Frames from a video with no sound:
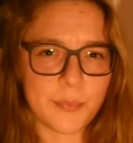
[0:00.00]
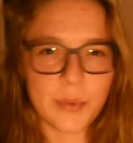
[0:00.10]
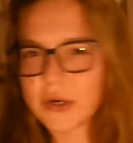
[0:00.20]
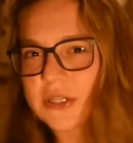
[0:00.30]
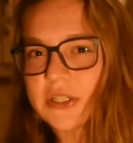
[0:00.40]

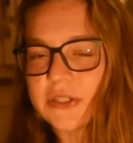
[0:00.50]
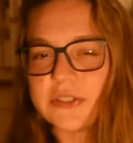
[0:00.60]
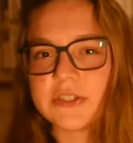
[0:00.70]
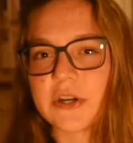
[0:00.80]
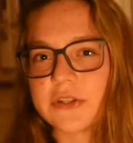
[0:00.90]
book to
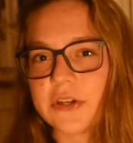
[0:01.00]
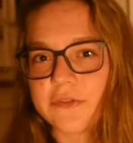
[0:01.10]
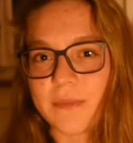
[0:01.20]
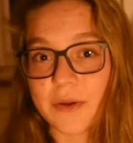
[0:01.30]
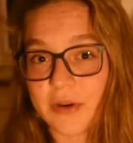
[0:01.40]
start
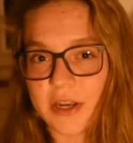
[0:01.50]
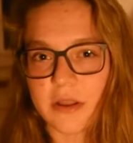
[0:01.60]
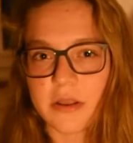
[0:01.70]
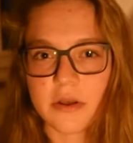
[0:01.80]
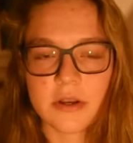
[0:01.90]
off my
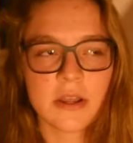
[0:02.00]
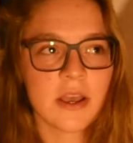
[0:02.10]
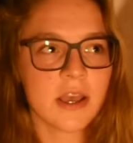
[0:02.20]
readathon.